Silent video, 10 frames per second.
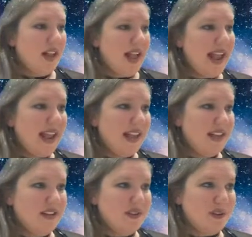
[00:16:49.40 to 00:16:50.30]

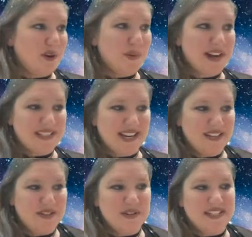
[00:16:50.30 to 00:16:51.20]
And the correct
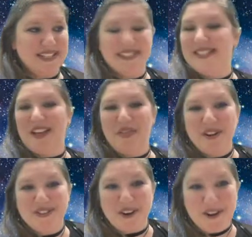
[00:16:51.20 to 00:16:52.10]
answer is the
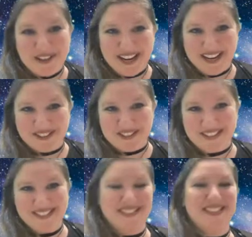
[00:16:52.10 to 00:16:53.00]
Dark
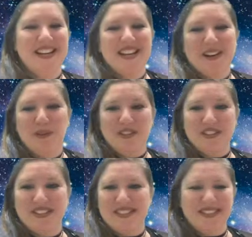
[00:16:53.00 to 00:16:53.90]
Ages, which
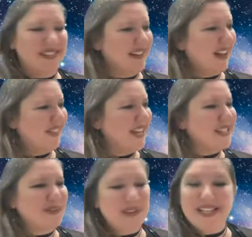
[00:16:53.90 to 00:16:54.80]
is a
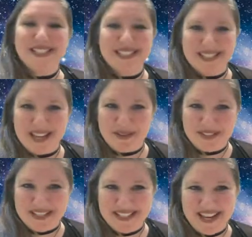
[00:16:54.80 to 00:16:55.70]
less fancy
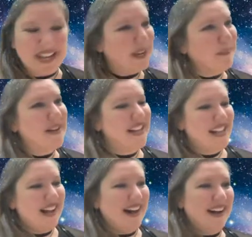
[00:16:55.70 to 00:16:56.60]
sounding name
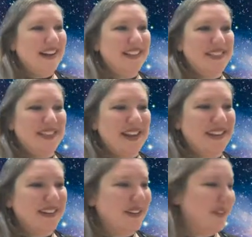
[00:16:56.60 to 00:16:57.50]

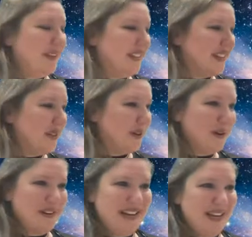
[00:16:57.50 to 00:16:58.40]
than these
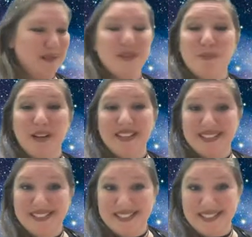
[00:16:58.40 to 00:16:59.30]
other names, but it
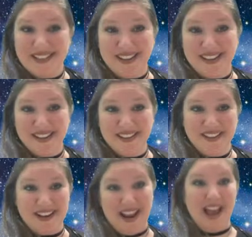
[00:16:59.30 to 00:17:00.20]
is an
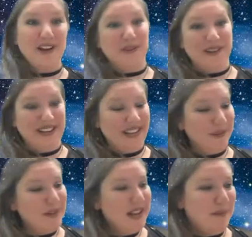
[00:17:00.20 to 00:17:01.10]
accurate
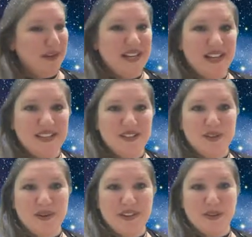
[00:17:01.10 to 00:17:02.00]
name because
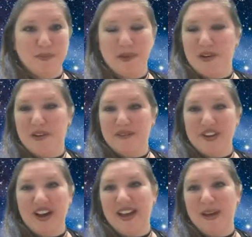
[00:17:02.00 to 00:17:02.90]
during this period of
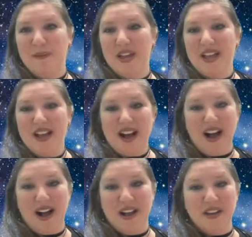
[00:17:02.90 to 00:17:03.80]
time,
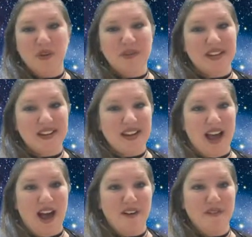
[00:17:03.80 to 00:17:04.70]
you didn't
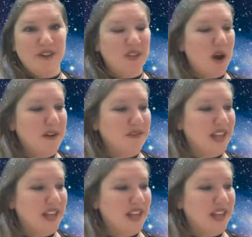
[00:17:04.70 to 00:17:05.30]
have a lot of